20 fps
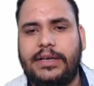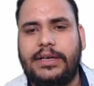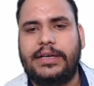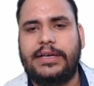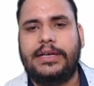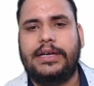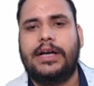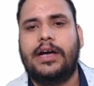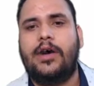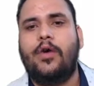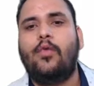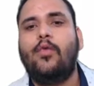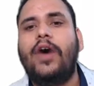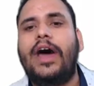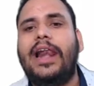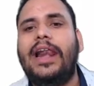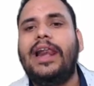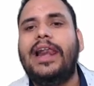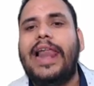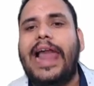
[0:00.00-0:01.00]

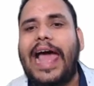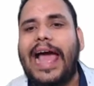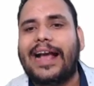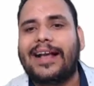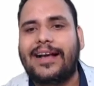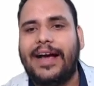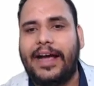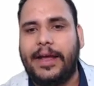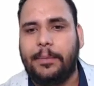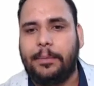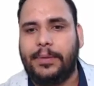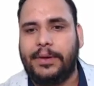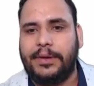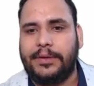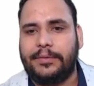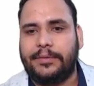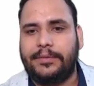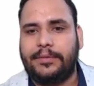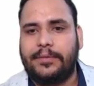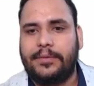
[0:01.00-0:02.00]
1 lakh
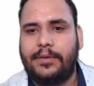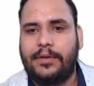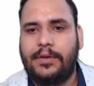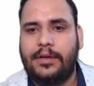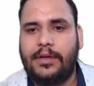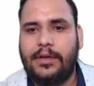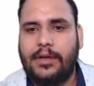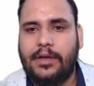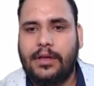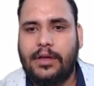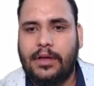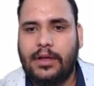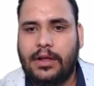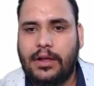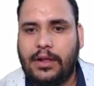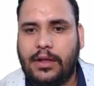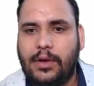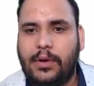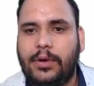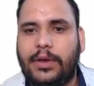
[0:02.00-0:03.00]
IP.
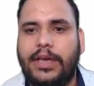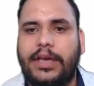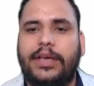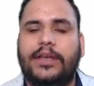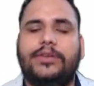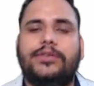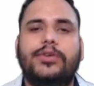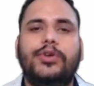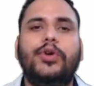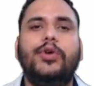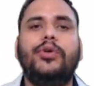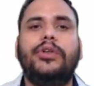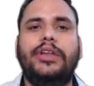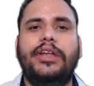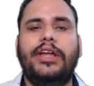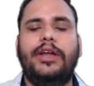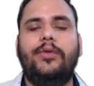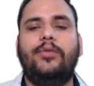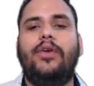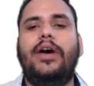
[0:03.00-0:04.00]
Okay, so you
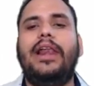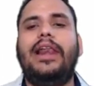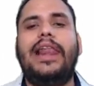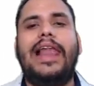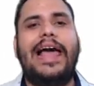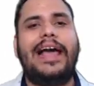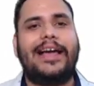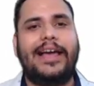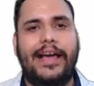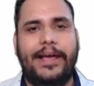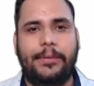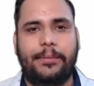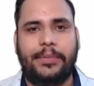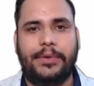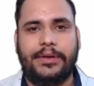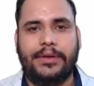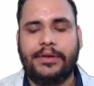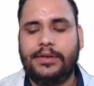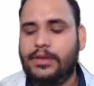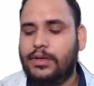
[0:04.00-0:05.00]
need 1 lakh
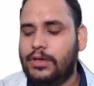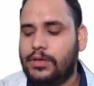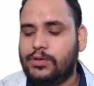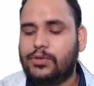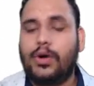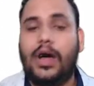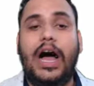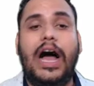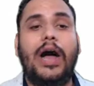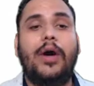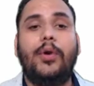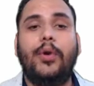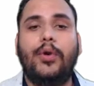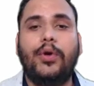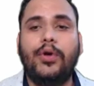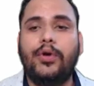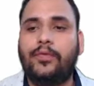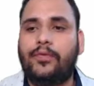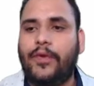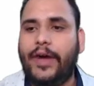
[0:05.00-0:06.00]
IP. So how
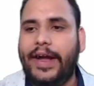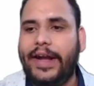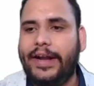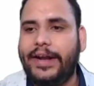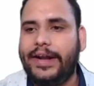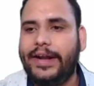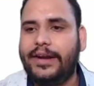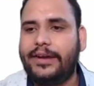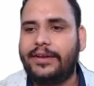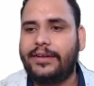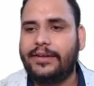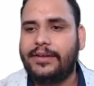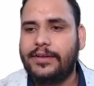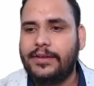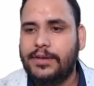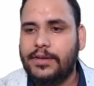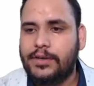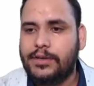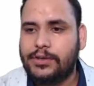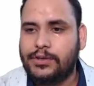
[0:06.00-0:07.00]
do you find it?
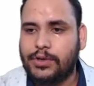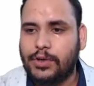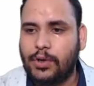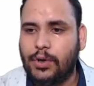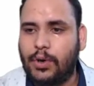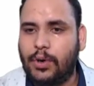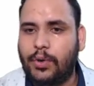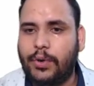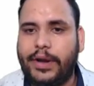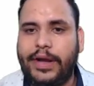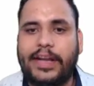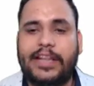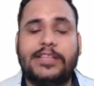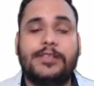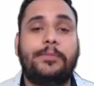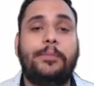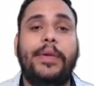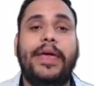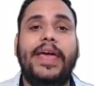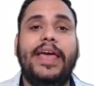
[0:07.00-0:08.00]
So it
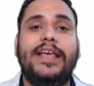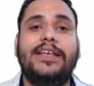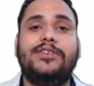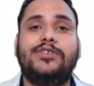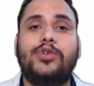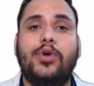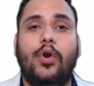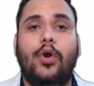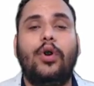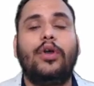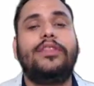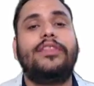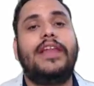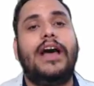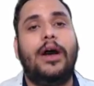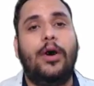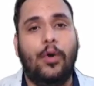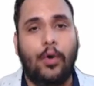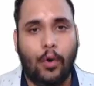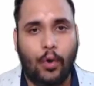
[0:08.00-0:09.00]
is based on the
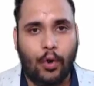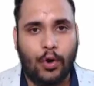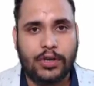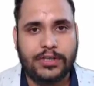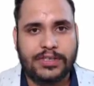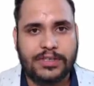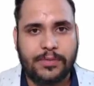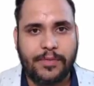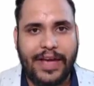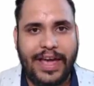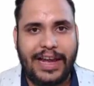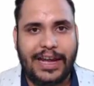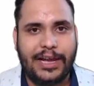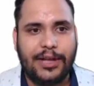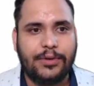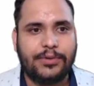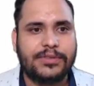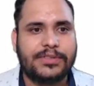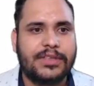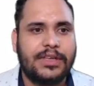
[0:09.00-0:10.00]
host
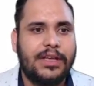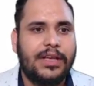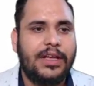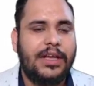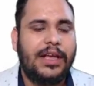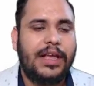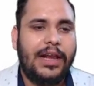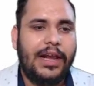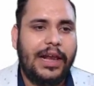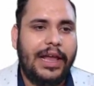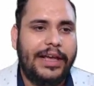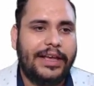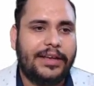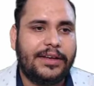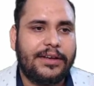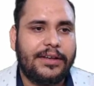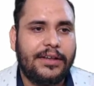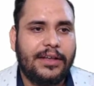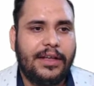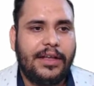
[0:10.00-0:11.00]
values like